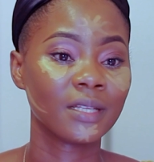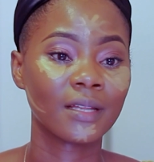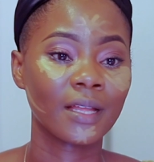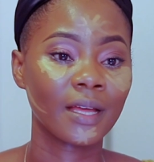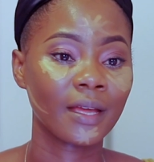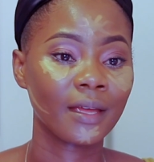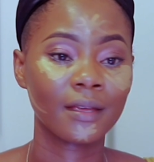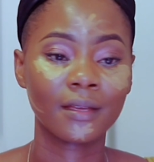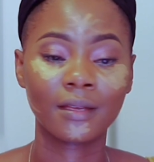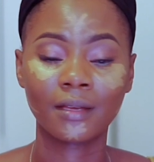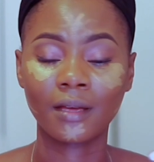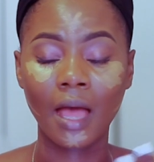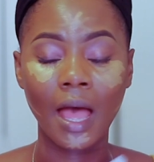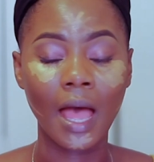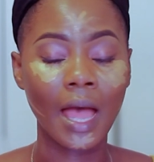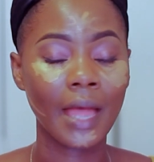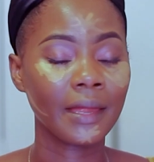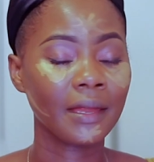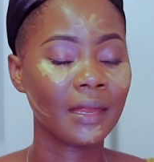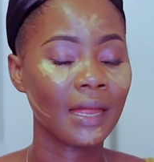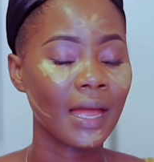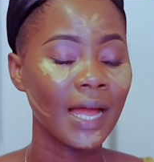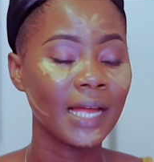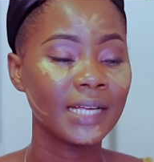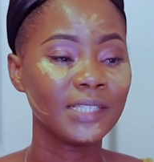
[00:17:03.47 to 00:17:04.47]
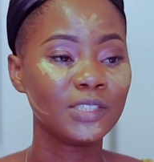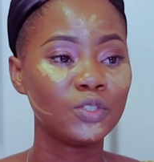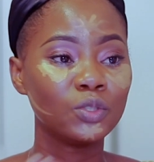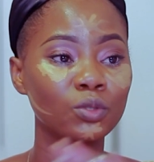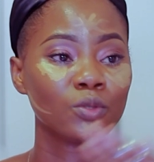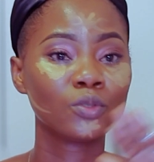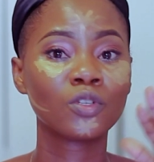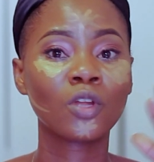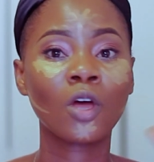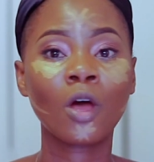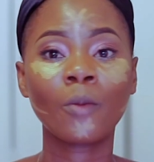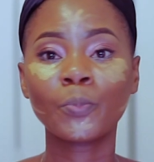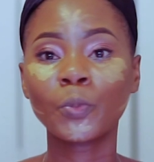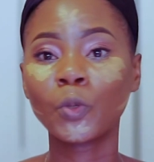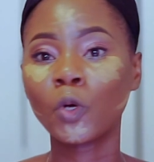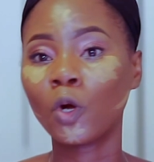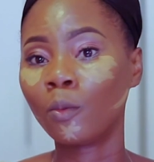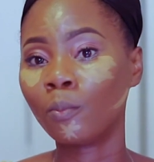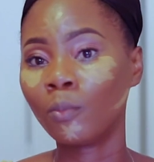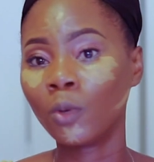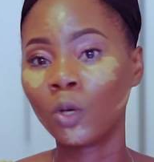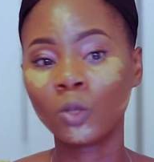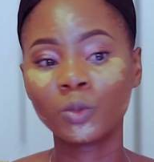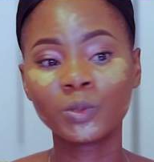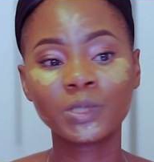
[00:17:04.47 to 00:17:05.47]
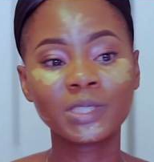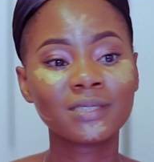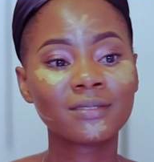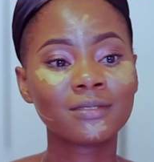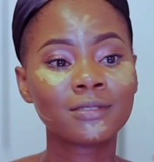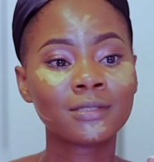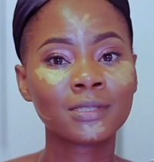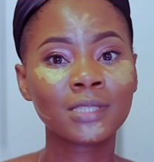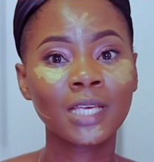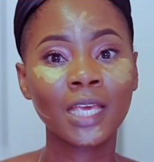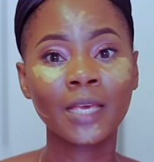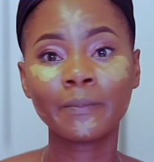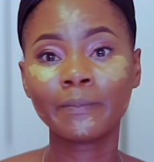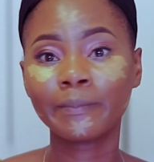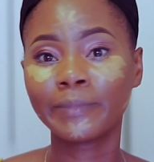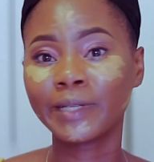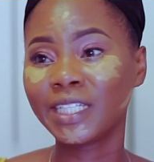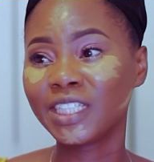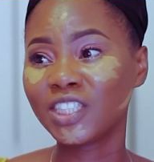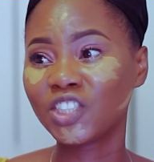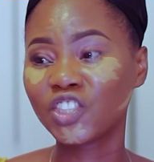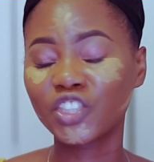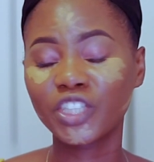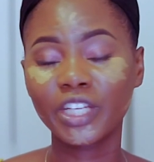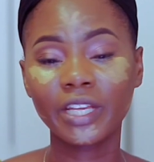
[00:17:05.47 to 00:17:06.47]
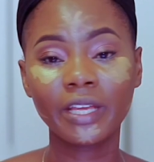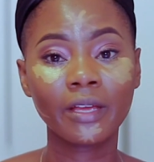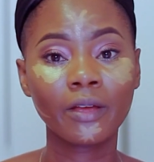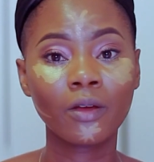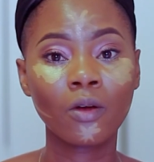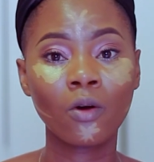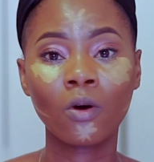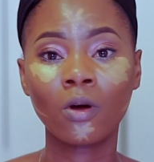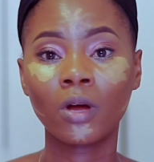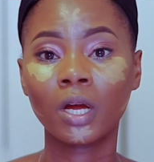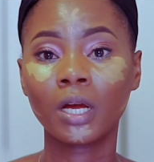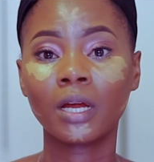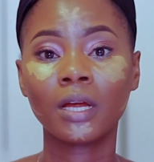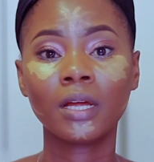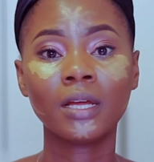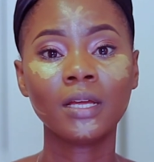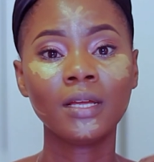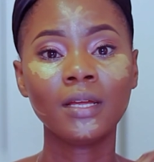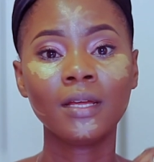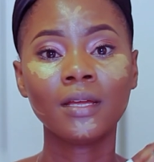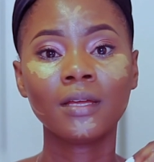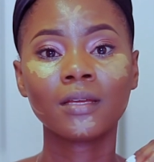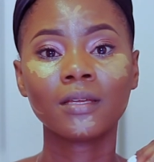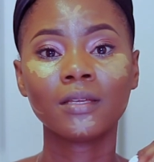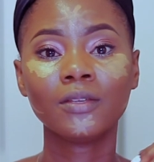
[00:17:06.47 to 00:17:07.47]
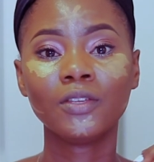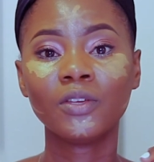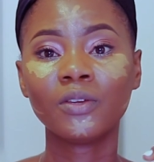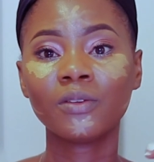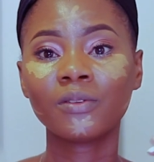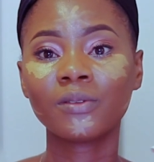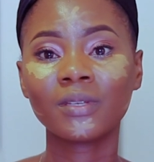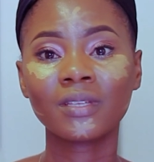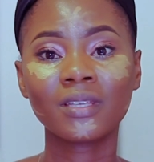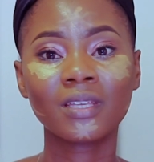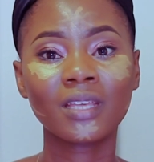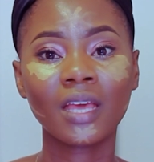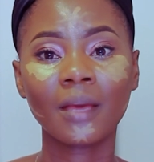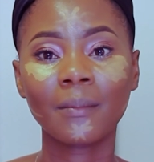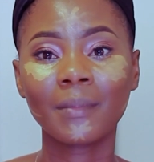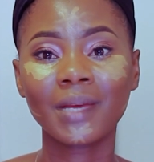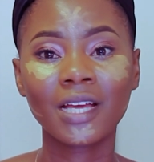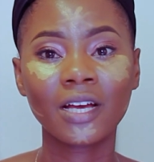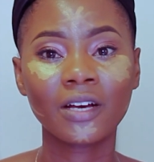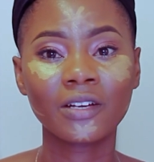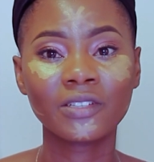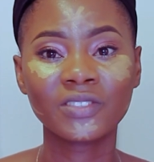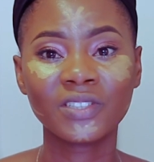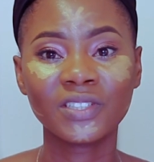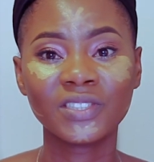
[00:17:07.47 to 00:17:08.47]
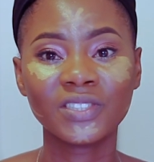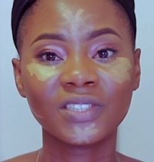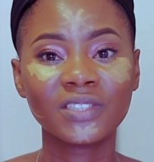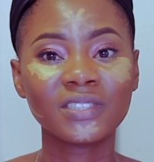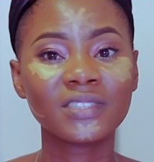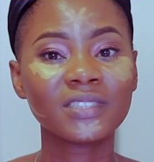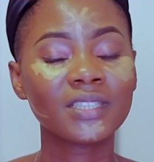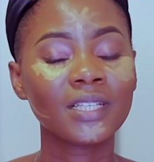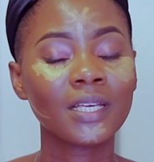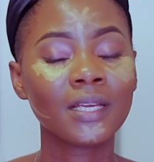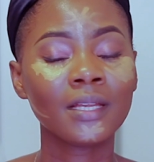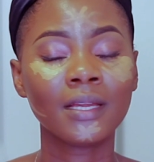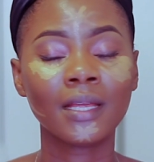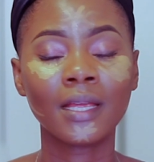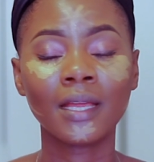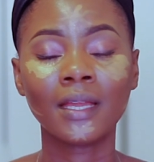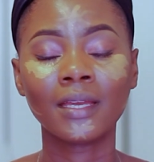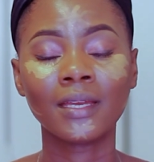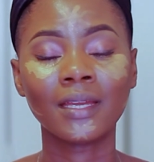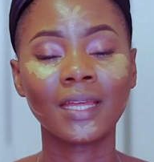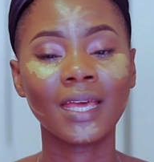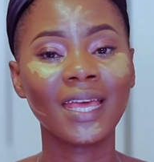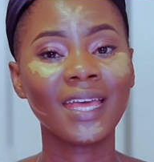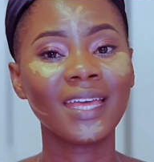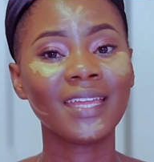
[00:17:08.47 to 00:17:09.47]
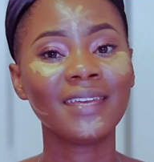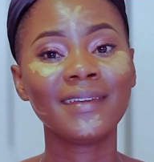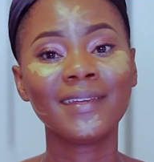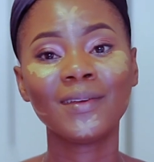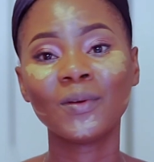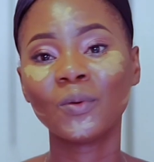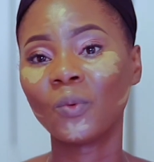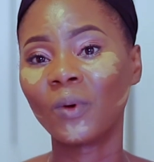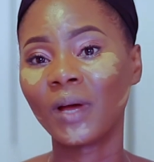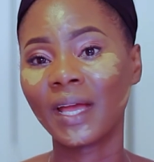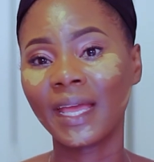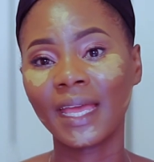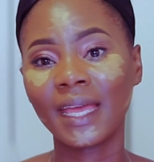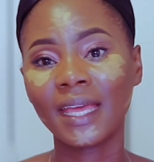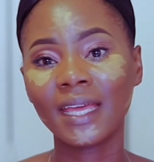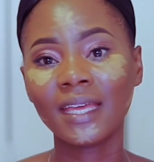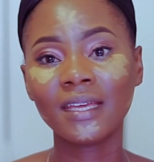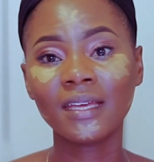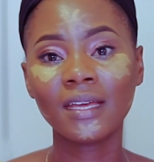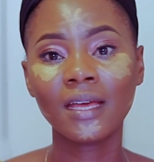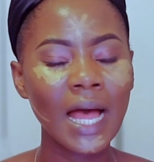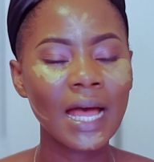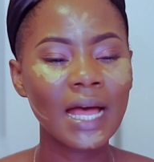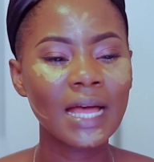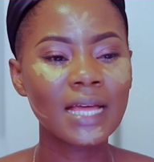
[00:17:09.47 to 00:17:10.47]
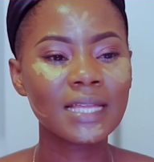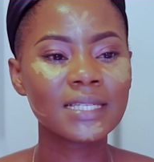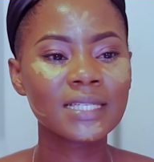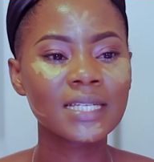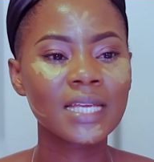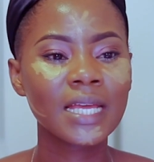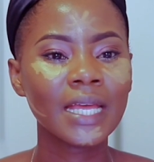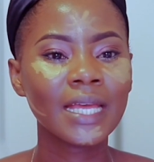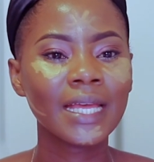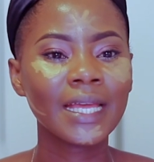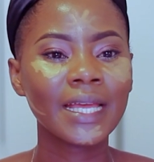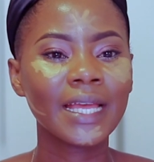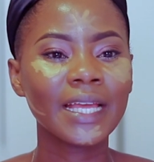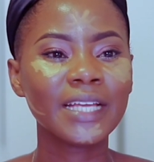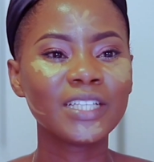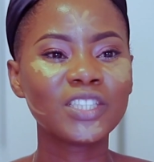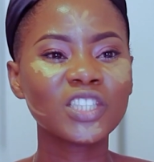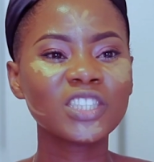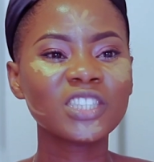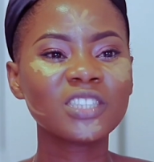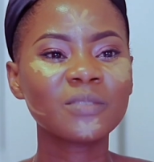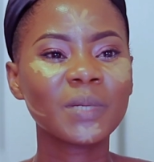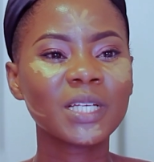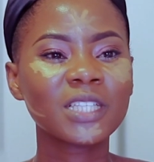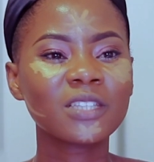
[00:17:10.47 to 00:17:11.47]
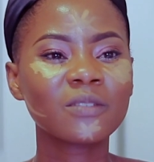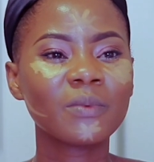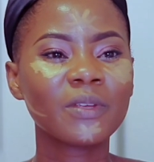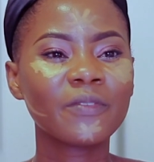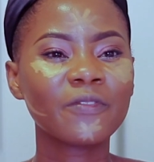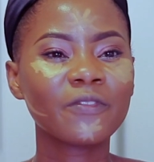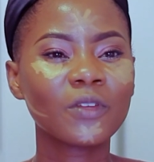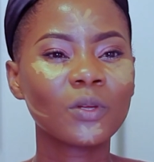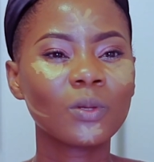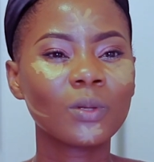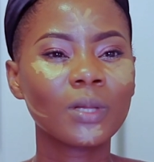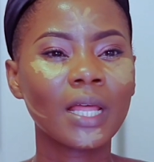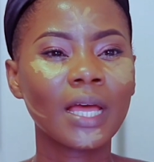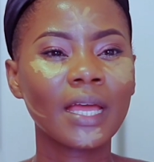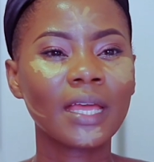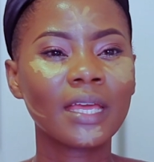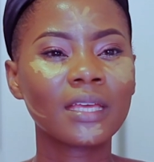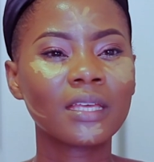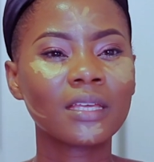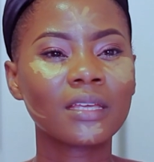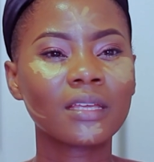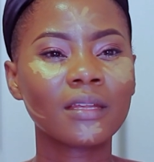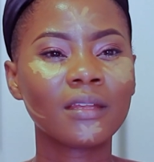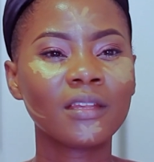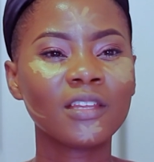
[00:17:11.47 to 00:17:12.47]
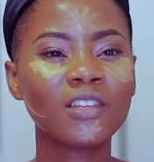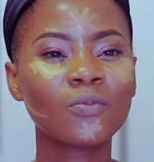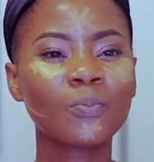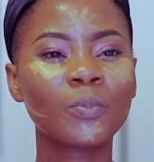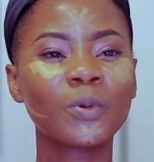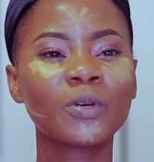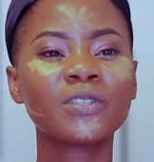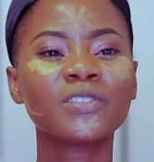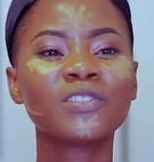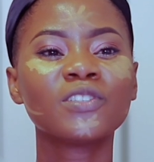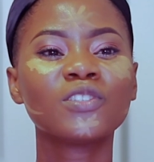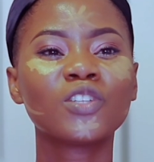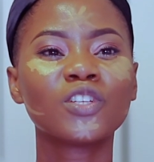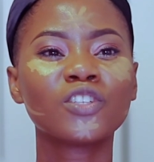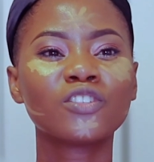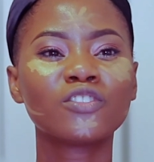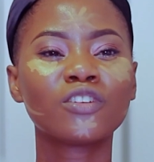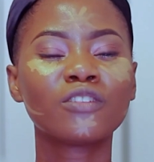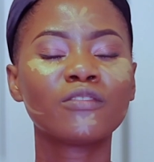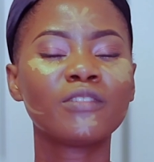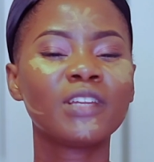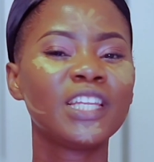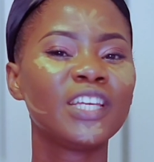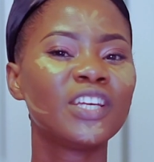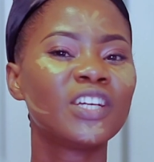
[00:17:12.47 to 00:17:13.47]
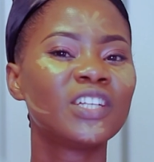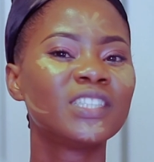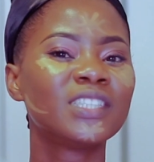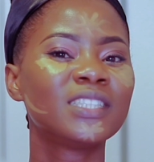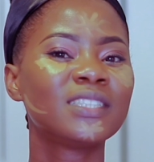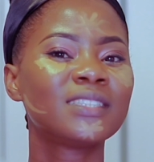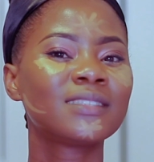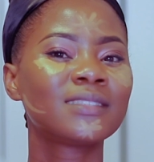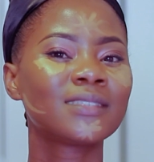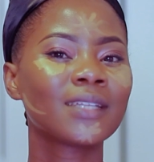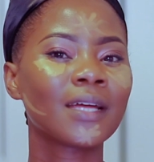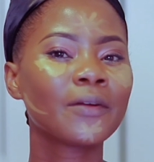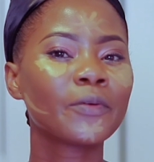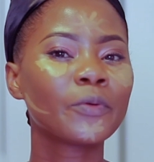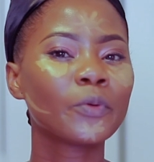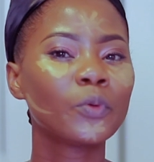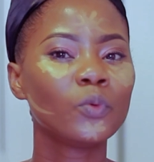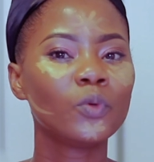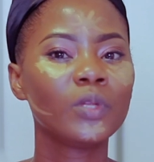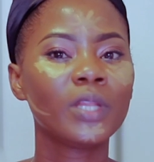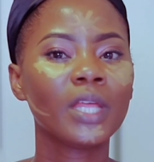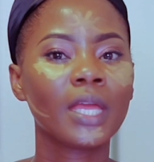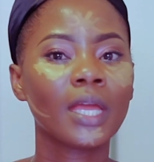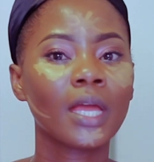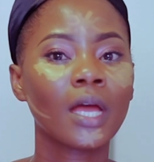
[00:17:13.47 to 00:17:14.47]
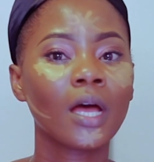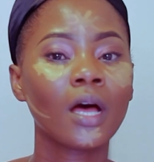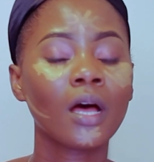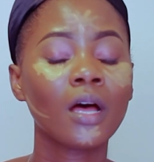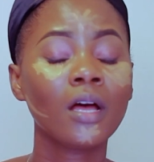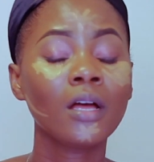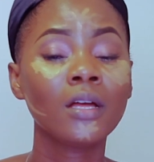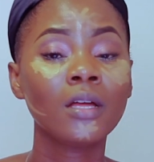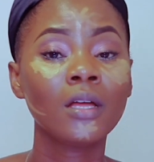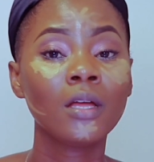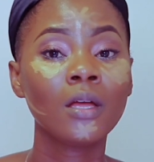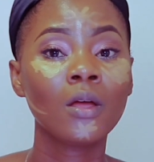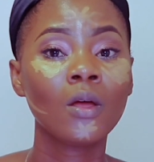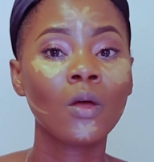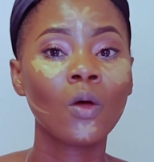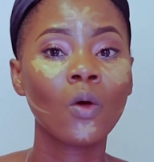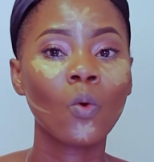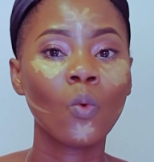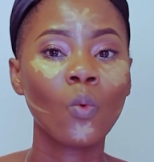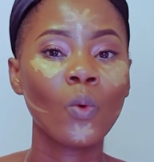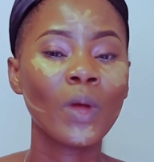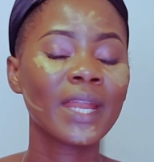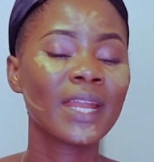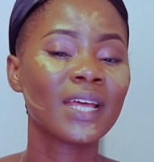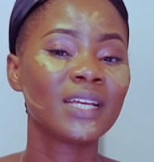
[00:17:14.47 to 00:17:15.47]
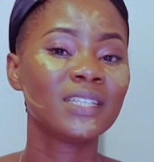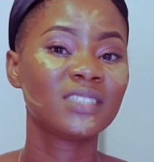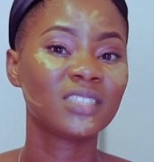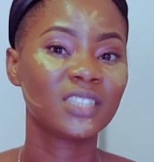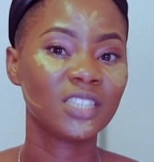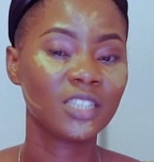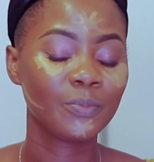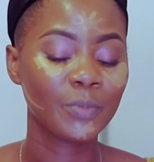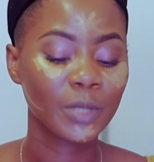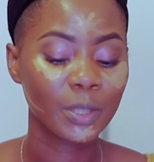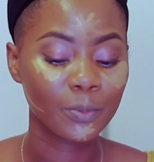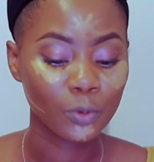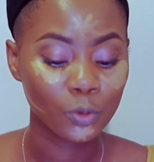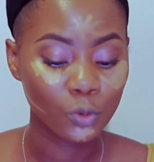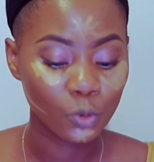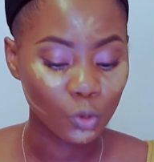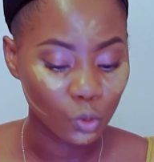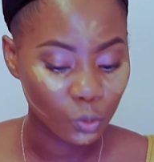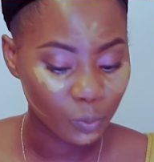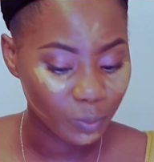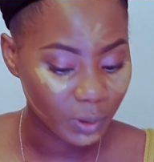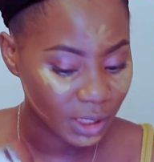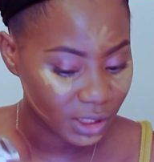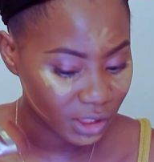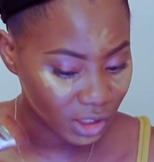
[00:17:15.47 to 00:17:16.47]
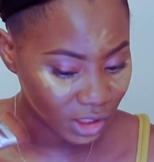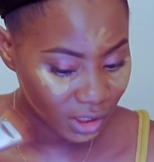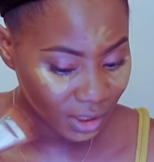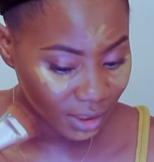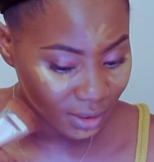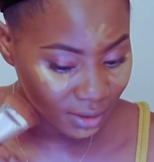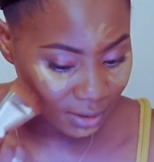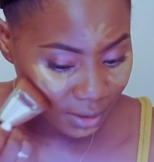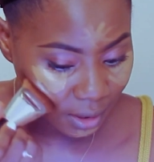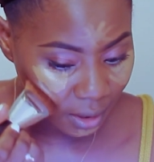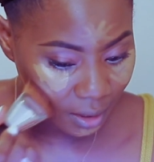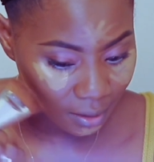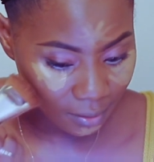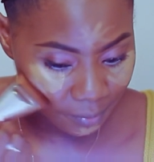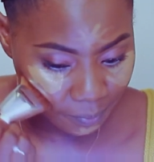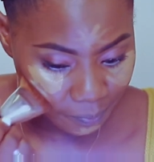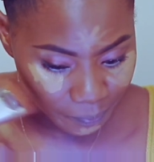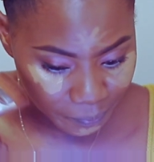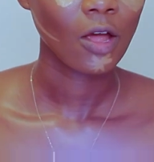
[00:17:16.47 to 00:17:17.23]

Like, I do not promote skin bleaching or using chemicals on your skin in any way, and it just makes me feel like this person does not really understand who they are when I see people who bleach their skin